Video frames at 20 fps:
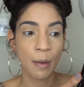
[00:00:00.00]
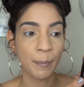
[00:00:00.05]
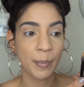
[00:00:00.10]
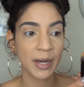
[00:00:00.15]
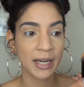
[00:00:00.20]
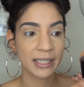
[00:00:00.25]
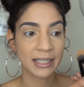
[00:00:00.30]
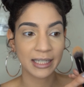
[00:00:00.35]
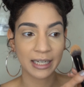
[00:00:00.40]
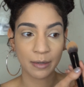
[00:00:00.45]

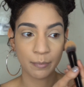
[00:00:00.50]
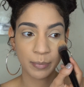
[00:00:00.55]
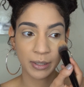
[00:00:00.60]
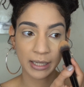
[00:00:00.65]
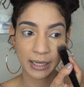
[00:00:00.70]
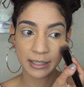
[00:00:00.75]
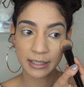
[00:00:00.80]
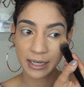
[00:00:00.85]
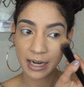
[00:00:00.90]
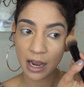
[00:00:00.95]
But it
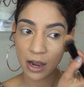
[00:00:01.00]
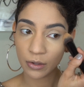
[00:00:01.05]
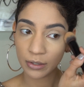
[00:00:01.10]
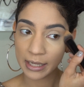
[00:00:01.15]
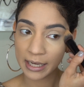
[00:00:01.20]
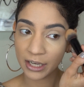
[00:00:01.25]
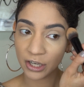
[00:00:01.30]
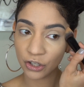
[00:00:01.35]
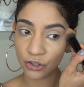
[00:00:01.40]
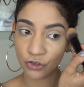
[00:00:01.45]
blended out
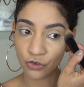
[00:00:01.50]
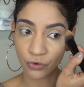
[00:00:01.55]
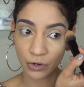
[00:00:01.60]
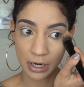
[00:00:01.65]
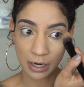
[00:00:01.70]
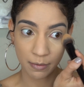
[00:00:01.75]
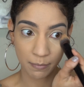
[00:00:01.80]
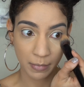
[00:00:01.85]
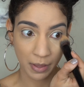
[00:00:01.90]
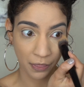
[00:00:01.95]
like a
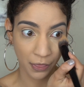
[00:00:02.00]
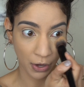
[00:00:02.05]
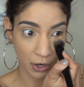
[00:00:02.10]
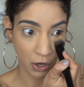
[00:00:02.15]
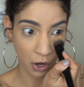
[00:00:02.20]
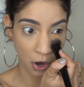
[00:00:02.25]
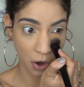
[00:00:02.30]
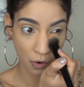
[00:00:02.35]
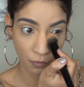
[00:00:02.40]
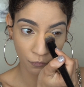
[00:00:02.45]
dream. The
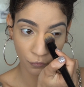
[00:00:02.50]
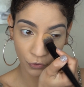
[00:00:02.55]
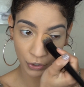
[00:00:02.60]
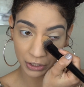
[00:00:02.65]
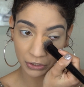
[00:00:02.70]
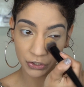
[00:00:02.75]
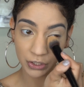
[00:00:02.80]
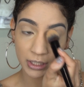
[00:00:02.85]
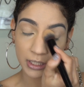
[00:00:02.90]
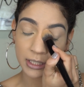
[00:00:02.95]

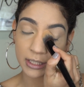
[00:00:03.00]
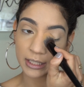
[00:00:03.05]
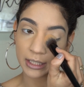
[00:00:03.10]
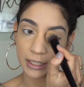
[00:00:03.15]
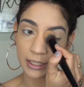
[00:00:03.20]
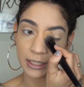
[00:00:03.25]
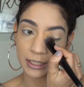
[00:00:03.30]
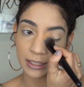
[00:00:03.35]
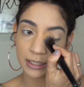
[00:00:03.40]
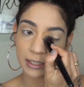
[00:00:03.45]
coverage is
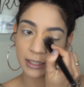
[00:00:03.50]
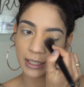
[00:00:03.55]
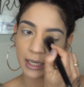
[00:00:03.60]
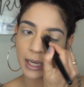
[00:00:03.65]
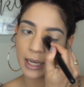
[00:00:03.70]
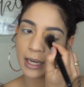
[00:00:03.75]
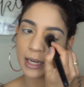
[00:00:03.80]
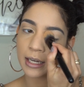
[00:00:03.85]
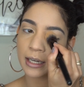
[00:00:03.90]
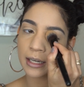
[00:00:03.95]

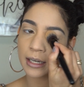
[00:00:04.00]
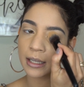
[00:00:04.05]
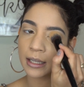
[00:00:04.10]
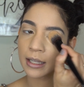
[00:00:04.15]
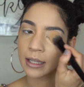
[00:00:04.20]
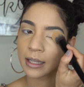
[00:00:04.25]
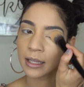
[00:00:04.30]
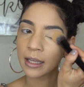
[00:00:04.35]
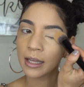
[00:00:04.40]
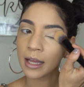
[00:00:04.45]

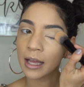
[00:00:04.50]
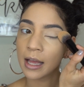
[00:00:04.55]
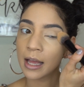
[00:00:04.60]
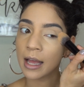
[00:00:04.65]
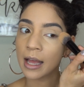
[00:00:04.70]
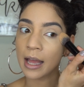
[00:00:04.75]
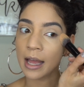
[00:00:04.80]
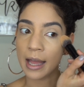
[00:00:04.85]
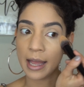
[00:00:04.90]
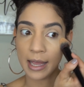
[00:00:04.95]
insane,
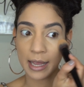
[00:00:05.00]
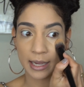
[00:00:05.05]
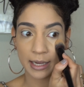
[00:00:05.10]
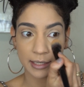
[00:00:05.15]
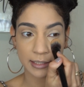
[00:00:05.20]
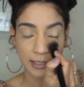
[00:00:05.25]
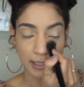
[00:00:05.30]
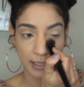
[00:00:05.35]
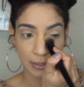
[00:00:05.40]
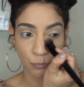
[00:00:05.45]

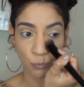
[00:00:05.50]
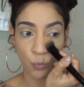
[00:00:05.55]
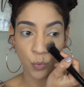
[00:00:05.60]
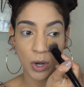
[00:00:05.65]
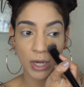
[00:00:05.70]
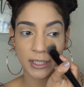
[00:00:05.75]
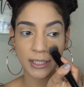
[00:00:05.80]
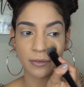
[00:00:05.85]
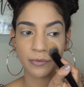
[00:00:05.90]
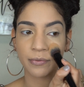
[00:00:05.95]
and it
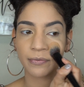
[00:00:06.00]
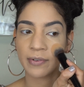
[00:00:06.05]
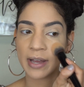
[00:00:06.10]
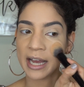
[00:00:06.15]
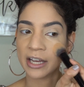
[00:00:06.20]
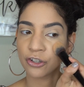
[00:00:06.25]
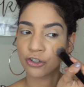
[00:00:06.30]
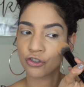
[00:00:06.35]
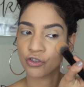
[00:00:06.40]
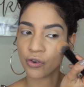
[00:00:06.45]
wasn't
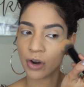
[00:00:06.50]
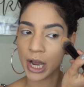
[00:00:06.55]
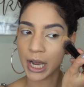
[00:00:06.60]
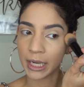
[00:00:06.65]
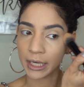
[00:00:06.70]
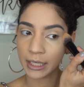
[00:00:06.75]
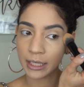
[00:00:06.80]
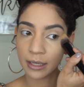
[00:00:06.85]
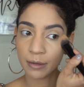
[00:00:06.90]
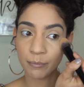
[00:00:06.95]
fast
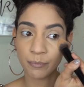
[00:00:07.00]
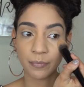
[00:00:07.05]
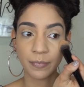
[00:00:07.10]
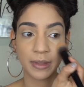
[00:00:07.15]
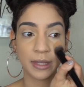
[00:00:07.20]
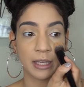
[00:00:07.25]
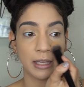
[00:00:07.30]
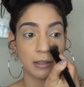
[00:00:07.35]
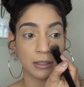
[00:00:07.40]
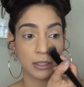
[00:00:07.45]
drying.
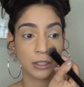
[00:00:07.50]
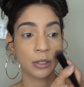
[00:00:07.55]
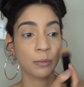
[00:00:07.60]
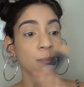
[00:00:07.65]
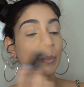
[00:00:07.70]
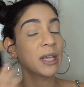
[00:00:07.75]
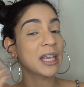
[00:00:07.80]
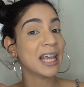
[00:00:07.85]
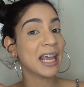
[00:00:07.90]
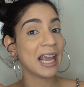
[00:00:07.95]
To
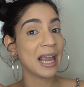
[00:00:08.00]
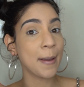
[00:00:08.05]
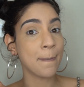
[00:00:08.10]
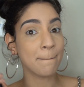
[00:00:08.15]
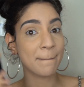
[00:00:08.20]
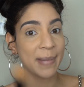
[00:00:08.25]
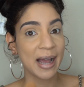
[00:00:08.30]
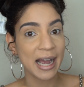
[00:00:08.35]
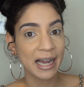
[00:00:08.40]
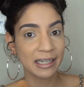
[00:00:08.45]
be a
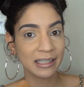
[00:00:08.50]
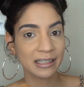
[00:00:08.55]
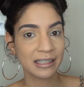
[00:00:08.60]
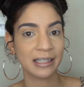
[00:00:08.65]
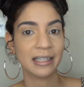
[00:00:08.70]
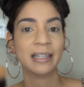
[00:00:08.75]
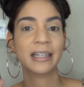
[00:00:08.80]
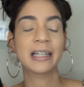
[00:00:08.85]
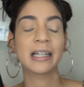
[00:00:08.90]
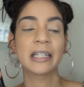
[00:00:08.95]

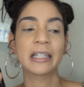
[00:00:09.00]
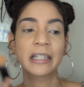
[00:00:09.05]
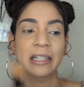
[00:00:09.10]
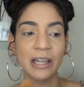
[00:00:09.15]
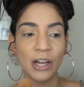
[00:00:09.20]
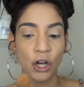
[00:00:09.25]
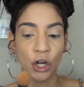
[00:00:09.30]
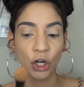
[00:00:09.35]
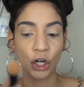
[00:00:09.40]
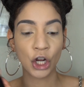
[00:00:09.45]
matte
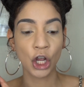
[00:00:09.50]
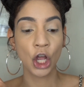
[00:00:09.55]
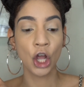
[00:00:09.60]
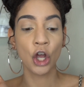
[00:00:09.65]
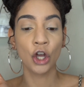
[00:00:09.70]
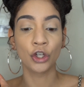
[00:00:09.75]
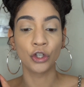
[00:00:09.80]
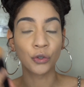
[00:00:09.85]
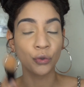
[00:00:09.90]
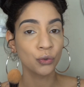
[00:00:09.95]
concealer,
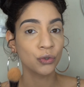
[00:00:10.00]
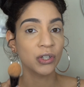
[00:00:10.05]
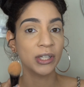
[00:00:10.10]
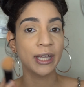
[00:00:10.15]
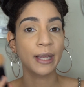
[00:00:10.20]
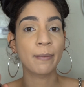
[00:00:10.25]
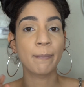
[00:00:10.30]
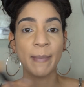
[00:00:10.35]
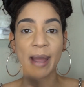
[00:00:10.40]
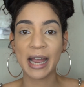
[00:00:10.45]

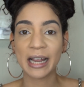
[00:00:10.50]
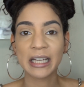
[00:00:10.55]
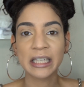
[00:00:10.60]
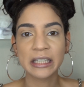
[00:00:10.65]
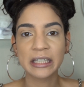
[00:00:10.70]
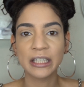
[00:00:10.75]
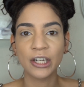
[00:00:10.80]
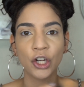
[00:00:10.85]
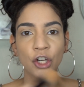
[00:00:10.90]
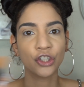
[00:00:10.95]
usually matte
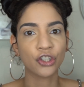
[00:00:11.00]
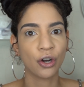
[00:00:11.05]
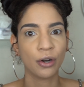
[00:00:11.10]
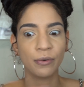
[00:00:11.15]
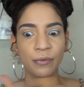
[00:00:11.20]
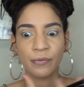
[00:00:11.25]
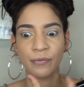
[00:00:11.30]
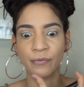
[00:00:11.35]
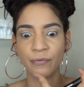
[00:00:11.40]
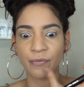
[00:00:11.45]
concealers
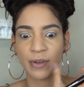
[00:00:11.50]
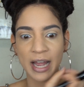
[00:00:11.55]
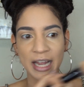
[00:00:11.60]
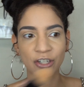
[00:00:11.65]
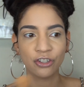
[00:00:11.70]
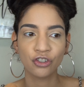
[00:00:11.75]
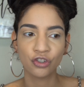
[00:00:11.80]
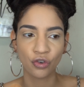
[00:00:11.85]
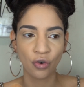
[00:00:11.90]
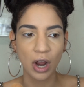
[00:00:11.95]
are
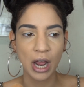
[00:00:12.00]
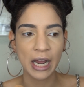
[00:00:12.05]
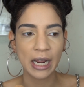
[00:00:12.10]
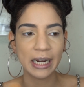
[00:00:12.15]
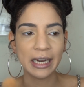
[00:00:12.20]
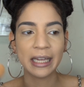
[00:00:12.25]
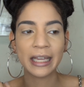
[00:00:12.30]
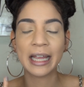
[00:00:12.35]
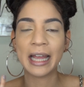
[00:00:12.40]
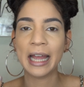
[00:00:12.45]
fast
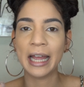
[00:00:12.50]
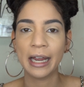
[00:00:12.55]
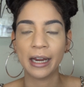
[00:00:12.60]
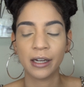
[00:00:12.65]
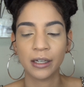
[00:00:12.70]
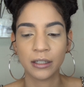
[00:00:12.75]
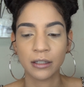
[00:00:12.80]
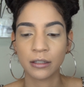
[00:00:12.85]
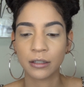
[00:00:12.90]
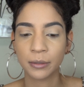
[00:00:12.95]
drying,
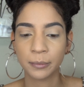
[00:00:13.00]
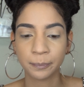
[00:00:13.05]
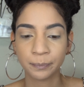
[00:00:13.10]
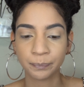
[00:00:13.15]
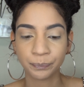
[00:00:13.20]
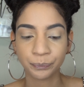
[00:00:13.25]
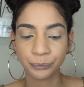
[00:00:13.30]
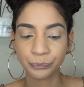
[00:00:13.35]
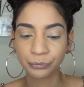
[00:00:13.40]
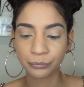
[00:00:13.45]
and
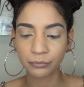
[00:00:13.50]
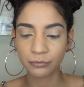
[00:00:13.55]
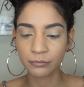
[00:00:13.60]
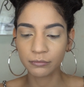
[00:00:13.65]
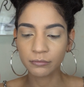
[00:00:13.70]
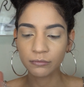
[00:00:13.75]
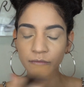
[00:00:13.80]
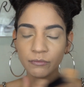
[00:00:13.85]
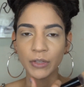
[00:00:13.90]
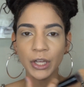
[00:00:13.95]

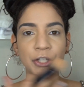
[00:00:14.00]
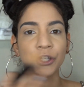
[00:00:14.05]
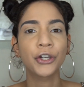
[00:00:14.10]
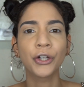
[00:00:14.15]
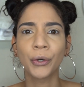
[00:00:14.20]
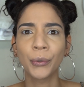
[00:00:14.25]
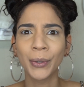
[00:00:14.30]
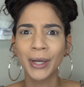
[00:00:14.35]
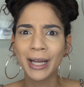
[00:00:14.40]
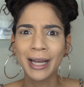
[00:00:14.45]
you
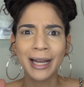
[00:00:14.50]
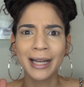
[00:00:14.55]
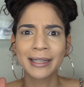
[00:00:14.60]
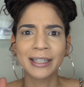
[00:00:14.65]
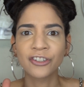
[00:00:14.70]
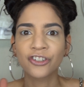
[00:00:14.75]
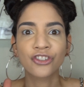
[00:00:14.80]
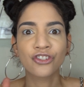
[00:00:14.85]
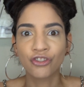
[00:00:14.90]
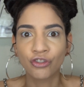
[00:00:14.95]
know,
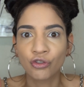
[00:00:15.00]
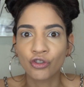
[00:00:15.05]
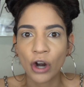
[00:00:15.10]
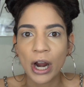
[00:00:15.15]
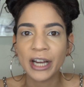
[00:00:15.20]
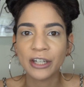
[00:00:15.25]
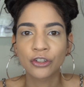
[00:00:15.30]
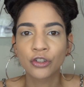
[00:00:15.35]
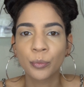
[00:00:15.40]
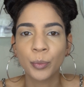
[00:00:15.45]
they just
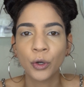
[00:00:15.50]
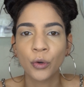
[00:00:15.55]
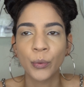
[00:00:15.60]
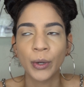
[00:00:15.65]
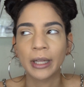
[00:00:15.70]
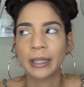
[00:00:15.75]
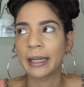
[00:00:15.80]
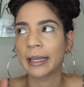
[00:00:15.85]
dry super quick.